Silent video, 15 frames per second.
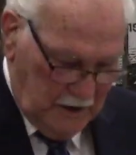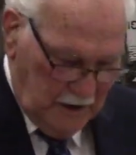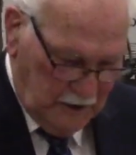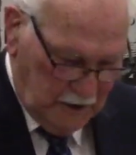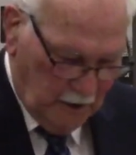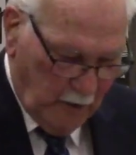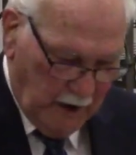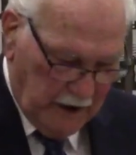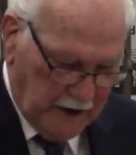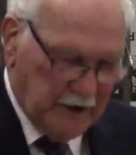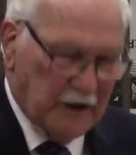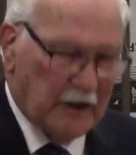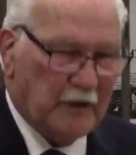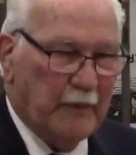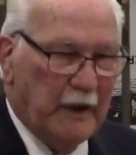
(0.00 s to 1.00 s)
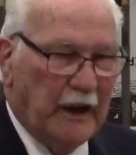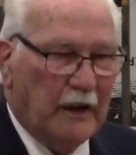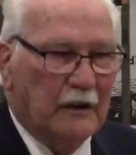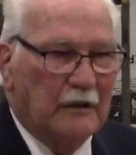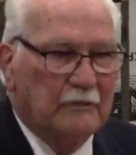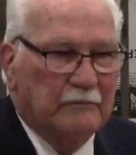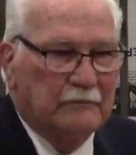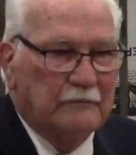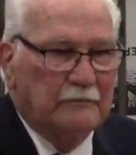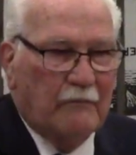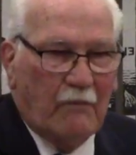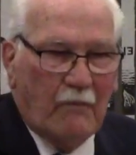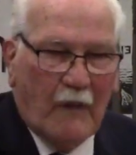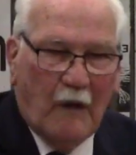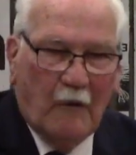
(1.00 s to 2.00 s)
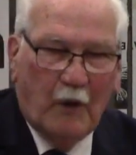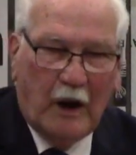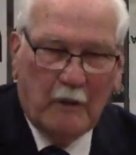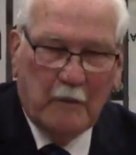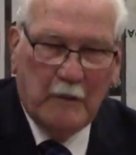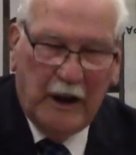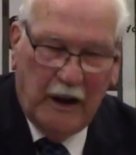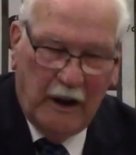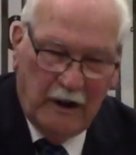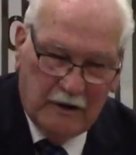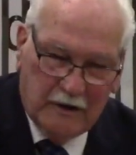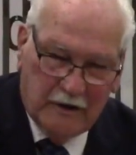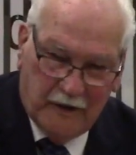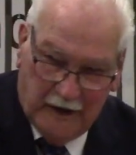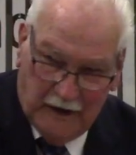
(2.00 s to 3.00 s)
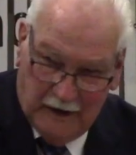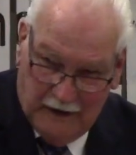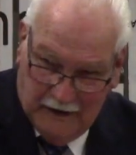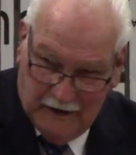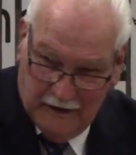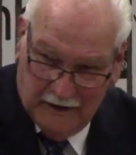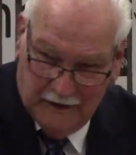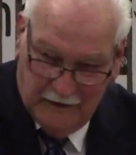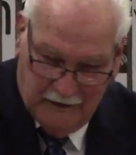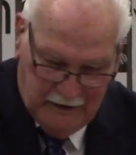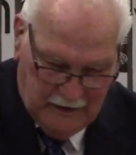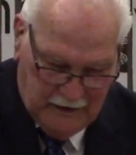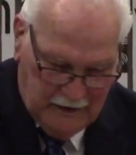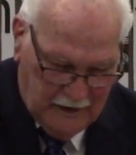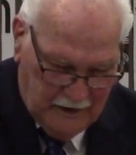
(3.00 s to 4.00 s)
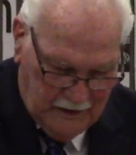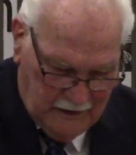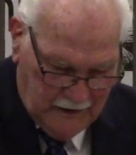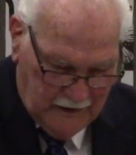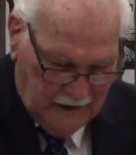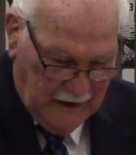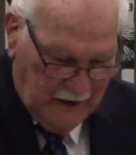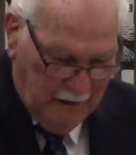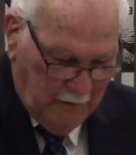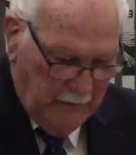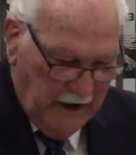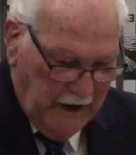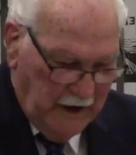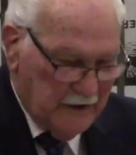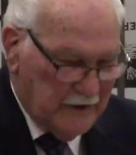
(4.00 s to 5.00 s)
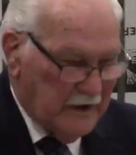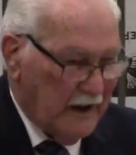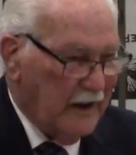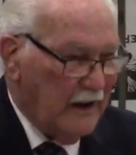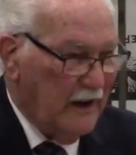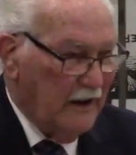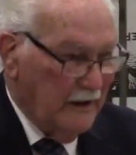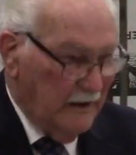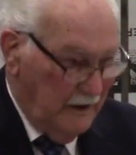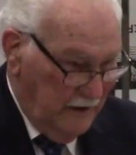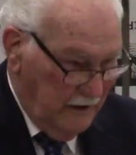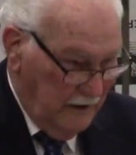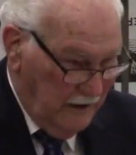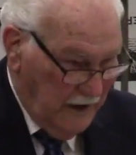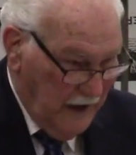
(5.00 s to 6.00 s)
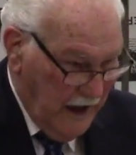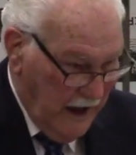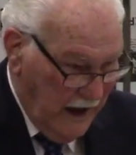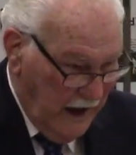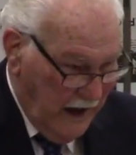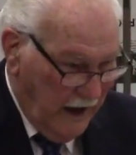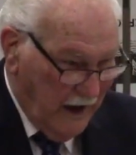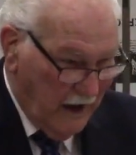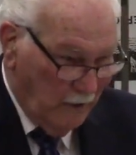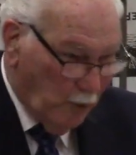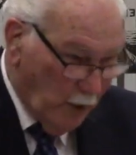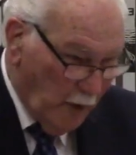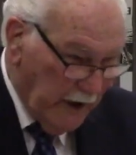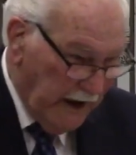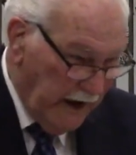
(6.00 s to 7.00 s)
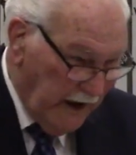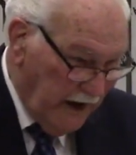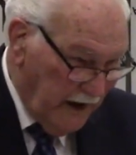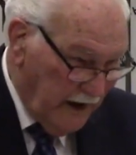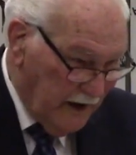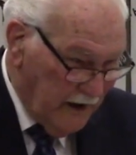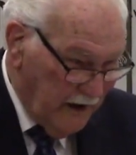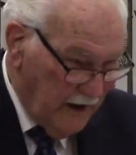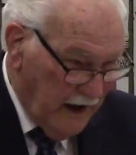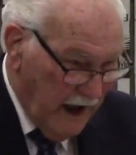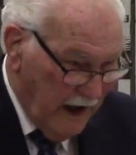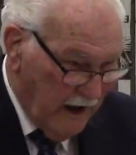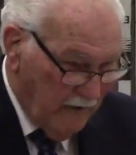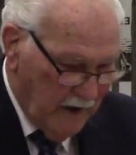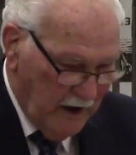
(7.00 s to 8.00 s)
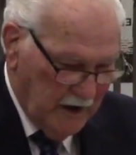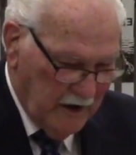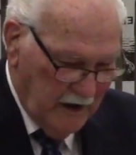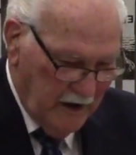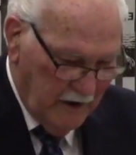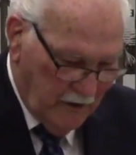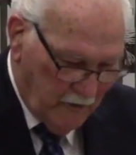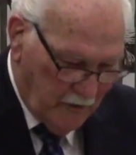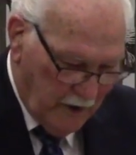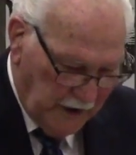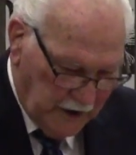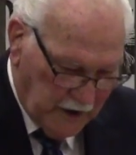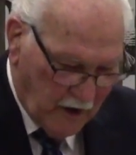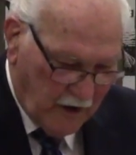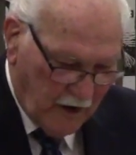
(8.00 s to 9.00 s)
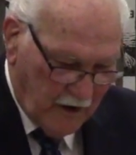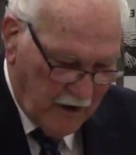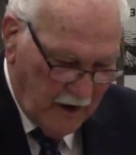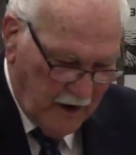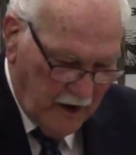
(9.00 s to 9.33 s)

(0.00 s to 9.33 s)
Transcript: So what does this mean? Well, it means that it means that they and we have returned